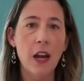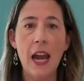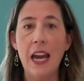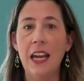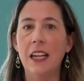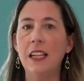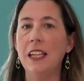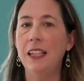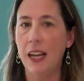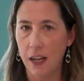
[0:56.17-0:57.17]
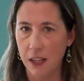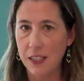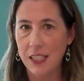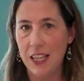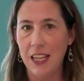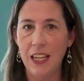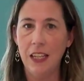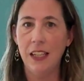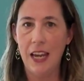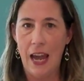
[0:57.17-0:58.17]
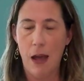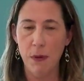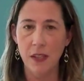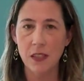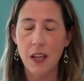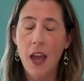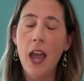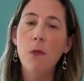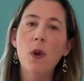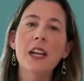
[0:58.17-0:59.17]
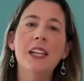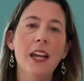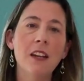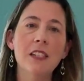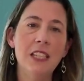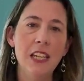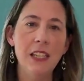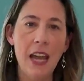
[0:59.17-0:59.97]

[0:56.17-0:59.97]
and guaranteed cabins. And what a guaranteed